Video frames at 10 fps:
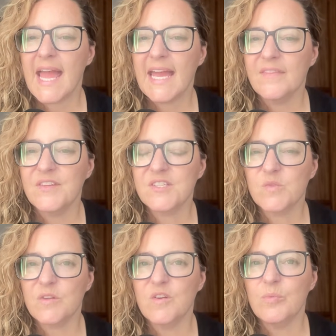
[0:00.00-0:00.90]
And this is
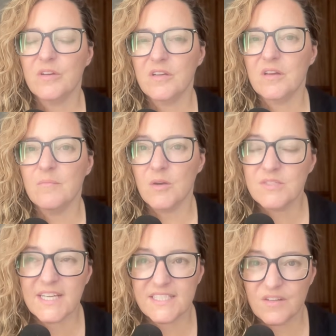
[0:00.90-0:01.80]
when you book most
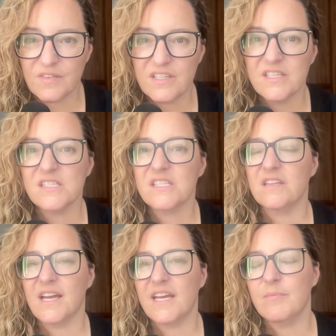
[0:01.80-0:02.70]
activities
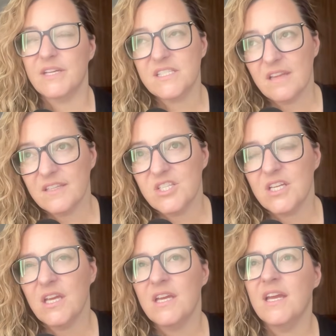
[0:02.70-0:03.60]
like
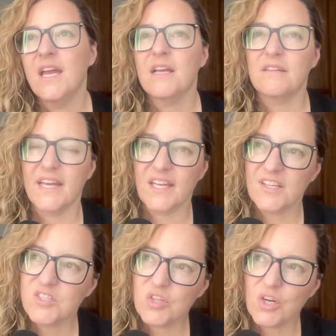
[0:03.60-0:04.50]
mixology, like
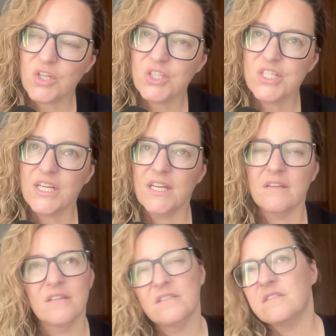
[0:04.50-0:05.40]

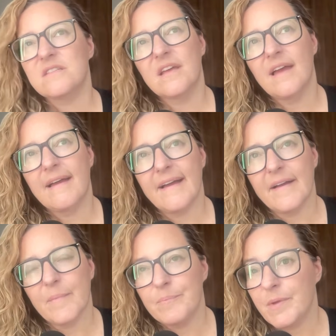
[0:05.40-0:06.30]
excursions,
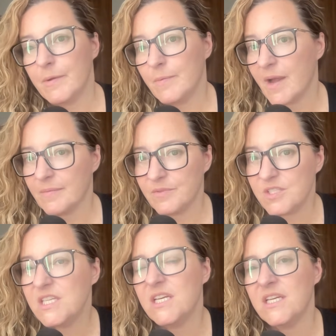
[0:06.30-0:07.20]
beauty by
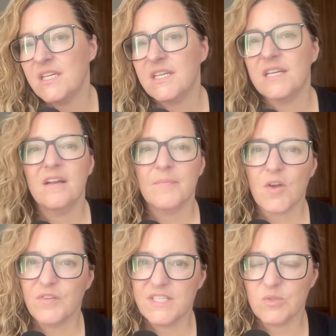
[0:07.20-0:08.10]
boutique,
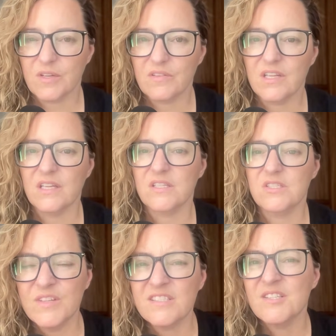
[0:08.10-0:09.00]
all these sort of things.
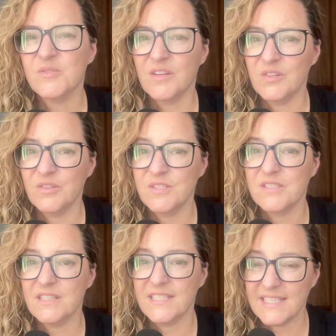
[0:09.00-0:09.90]
This also
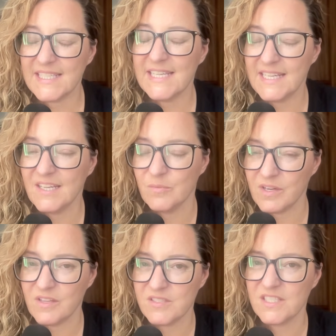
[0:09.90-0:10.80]
includes eating at one
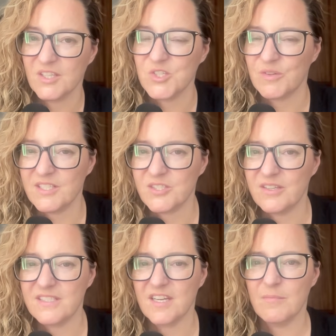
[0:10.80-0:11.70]
of those signature
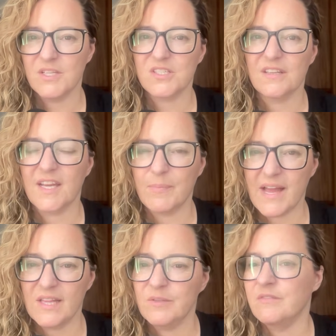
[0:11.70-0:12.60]
restaurants that I mentioned, like
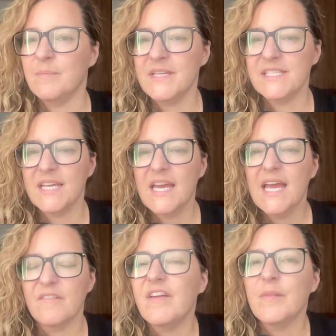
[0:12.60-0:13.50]
Palo and Remy's.
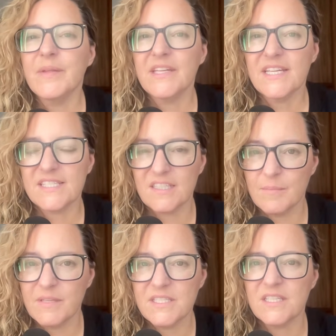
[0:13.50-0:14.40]
Availability is
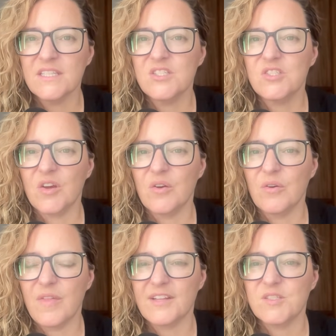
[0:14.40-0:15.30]
limited, so
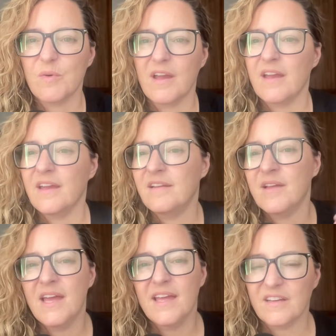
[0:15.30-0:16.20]
that's why
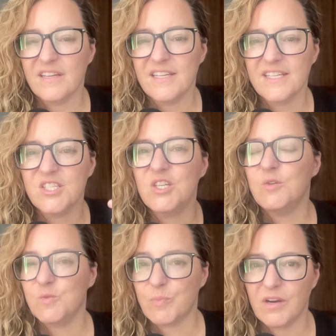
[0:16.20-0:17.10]
it's a
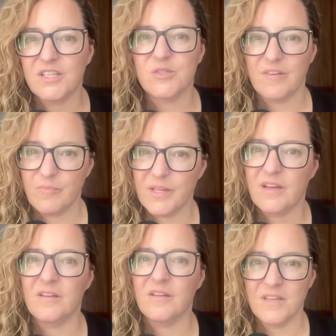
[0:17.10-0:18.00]
huge perk to have been
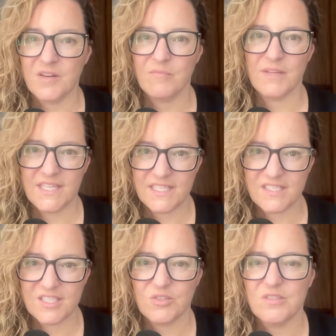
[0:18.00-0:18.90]
on, many
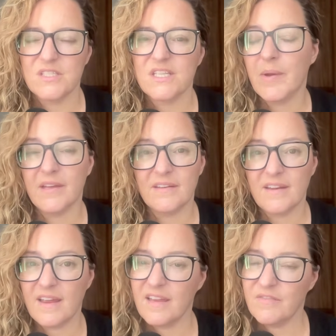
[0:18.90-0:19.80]
Disney cruises. But
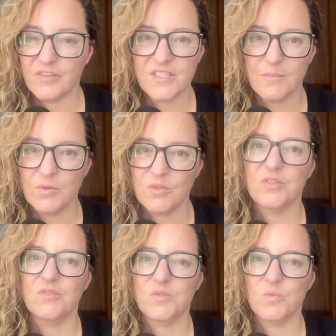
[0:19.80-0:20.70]
first-time
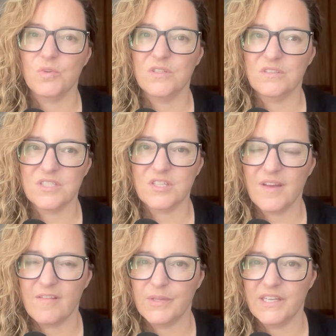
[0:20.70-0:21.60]
cruisers will still
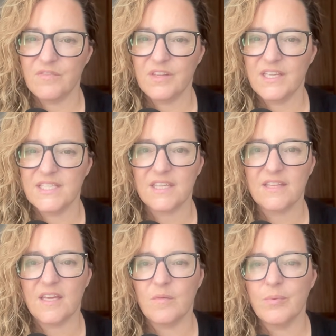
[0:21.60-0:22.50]
have plenty of things that
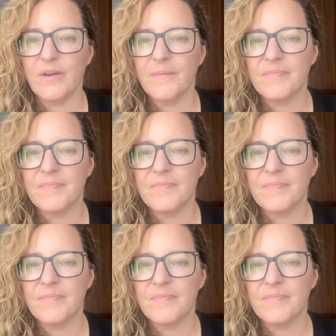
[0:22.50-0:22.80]
they can book.